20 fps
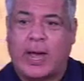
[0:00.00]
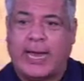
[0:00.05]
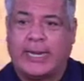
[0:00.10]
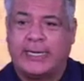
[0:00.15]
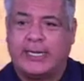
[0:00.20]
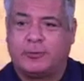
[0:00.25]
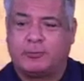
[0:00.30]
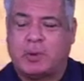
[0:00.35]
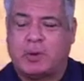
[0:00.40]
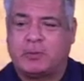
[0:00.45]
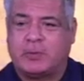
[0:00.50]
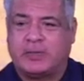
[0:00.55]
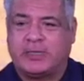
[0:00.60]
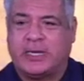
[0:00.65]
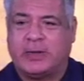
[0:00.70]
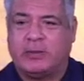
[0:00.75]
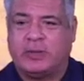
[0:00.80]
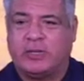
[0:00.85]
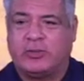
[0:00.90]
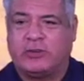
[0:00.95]
in this
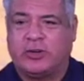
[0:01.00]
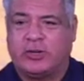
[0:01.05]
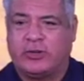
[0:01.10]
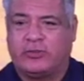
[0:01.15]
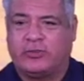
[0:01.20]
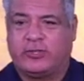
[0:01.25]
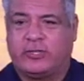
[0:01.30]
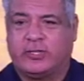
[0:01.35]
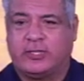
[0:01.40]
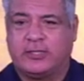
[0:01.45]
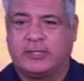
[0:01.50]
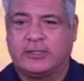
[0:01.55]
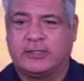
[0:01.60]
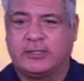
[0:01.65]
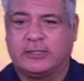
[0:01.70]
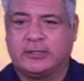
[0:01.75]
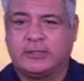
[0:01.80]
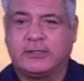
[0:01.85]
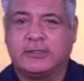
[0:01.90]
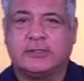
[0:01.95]
Presbyterian church.
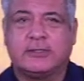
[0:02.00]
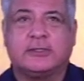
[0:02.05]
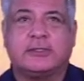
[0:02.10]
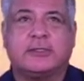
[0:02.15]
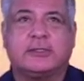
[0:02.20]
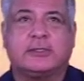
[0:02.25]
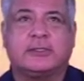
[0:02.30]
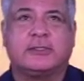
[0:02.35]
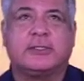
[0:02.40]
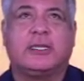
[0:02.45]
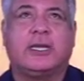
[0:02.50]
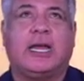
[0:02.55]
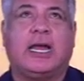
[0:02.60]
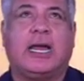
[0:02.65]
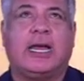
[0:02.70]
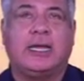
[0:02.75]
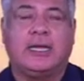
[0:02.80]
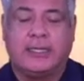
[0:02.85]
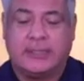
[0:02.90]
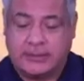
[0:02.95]
Huh?
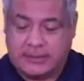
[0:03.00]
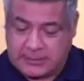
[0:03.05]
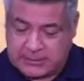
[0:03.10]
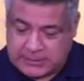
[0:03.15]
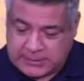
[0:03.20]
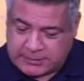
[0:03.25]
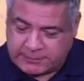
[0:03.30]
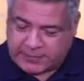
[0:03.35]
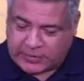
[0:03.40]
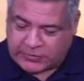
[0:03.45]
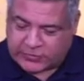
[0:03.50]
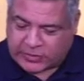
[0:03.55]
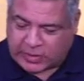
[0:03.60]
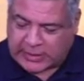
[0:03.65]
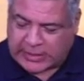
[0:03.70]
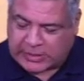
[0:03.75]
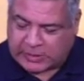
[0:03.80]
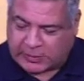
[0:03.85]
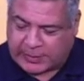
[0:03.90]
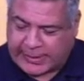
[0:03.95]
Verse
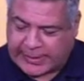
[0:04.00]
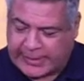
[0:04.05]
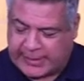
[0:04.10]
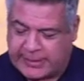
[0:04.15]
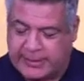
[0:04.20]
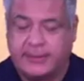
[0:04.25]
33.